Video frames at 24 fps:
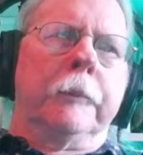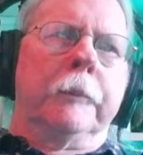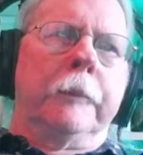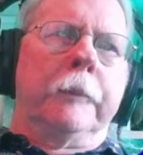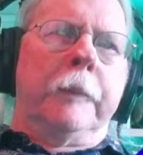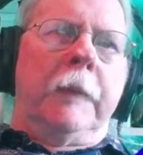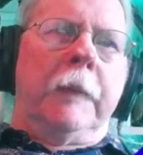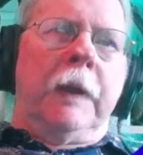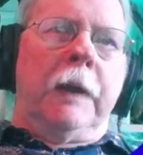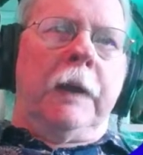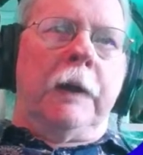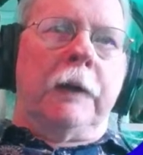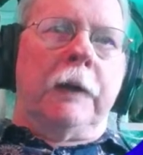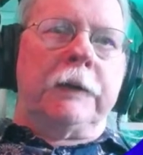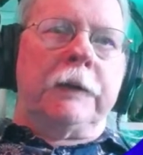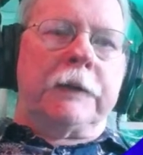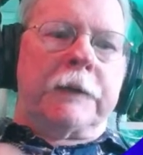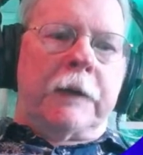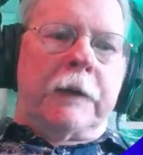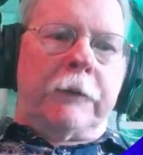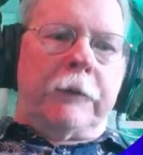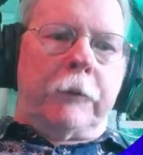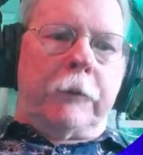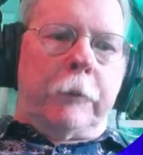And I just
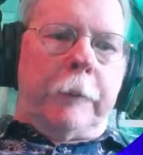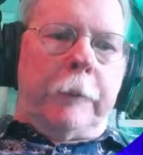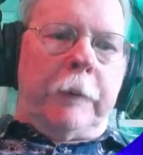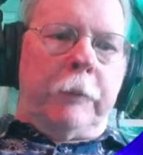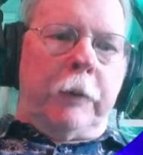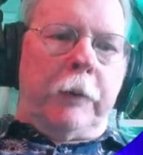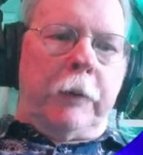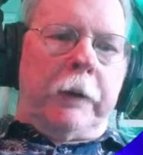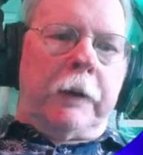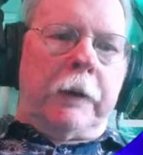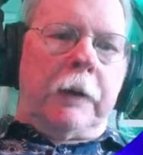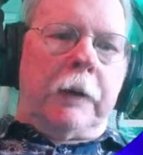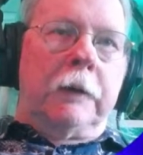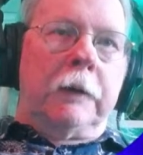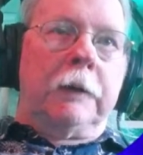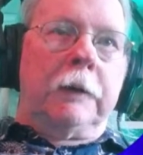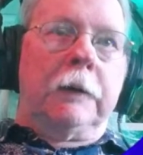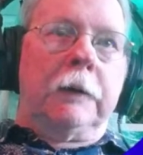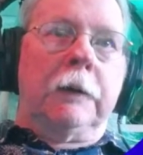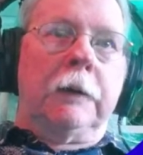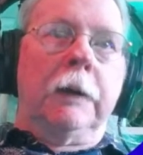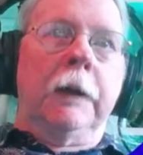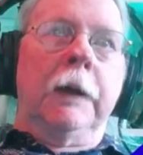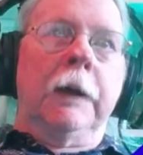have to remember I got to
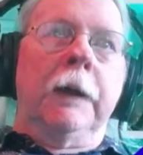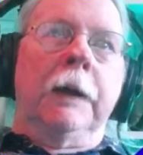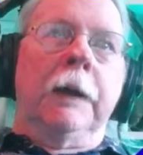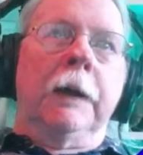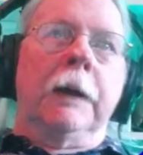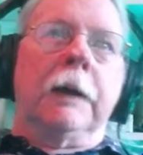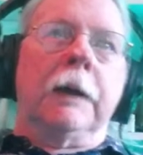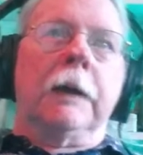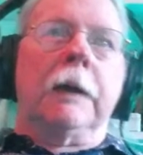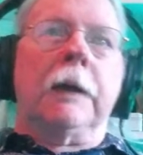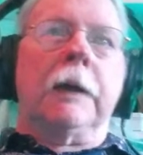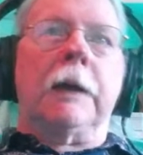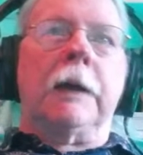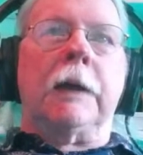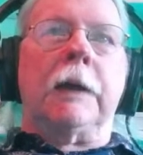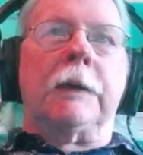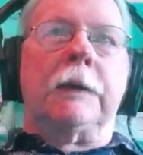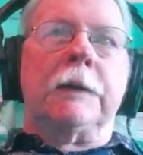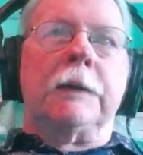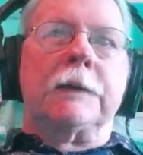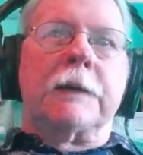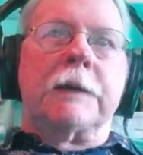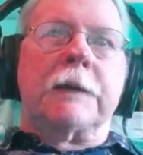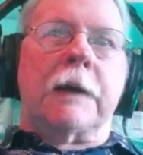get
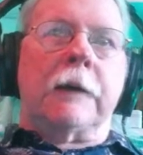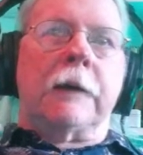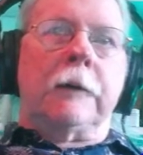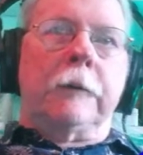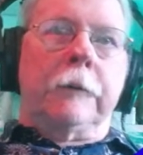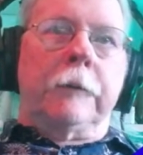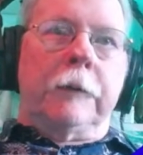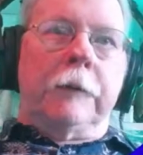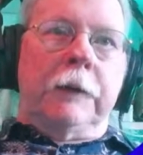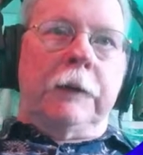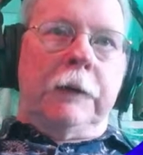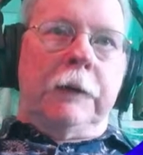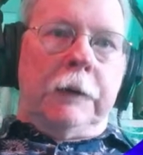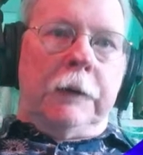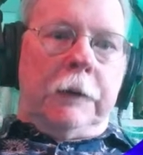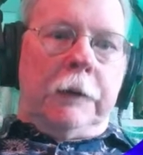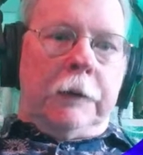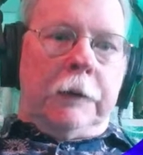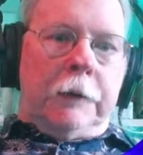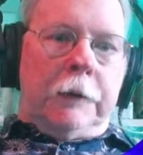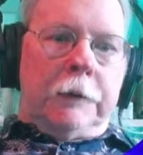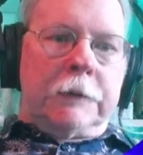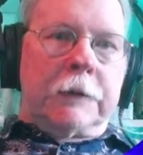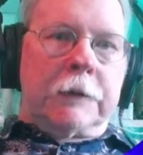this out of
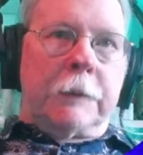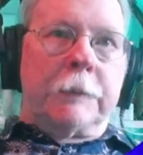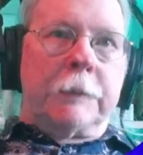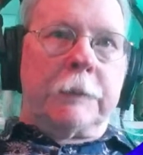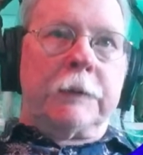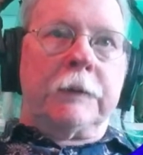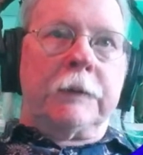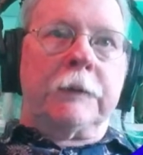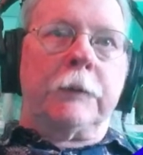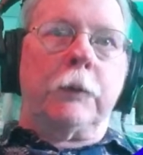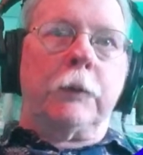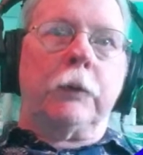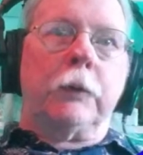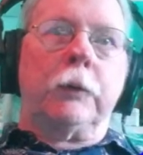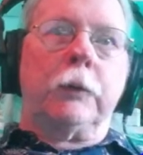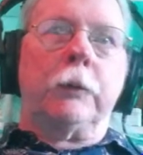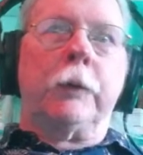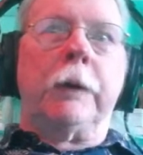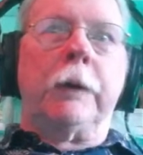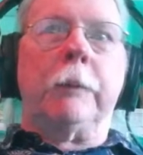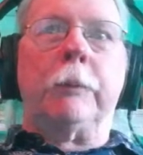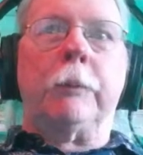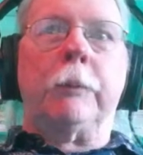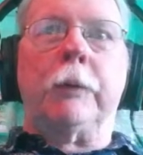the substance folder when
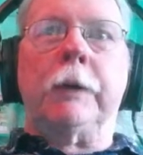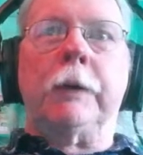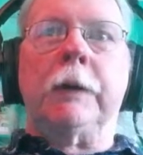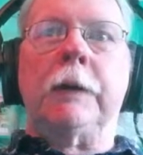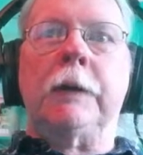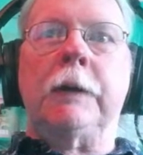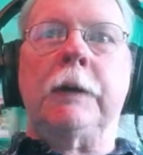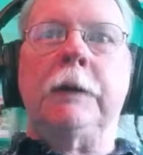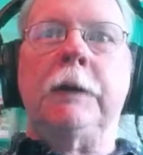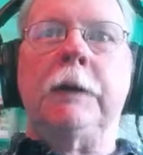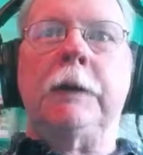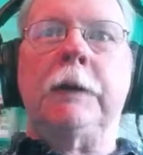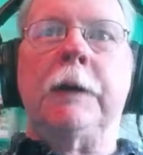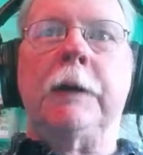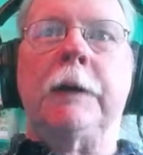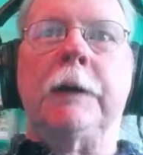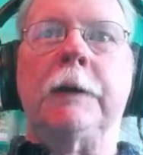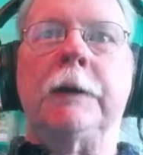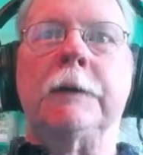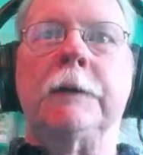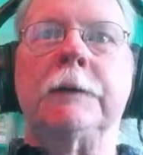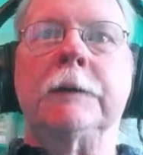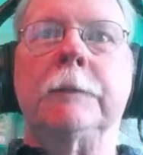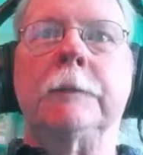I bring it into DAS.